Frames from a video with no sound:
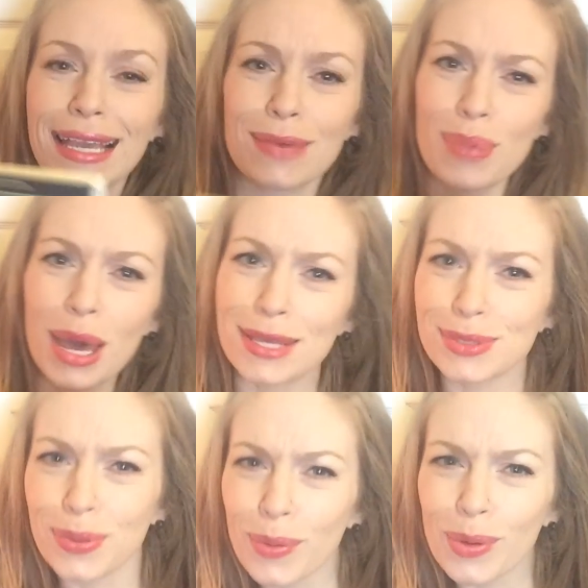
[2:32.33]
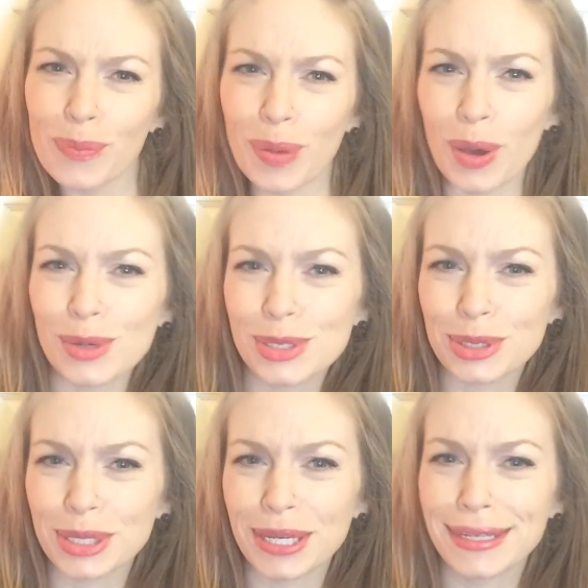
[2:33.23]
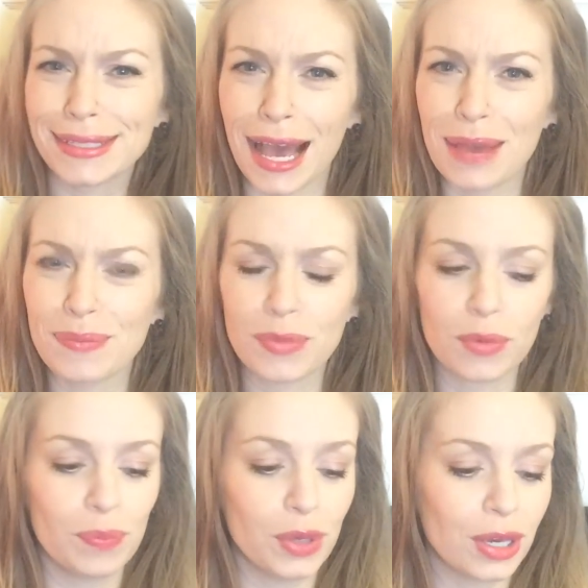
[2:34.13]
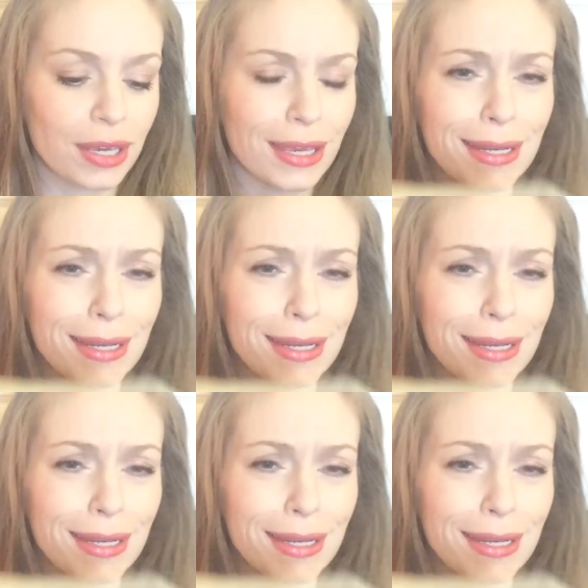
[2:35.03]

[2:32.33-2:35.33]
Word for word: like a puzzle, poetry type book.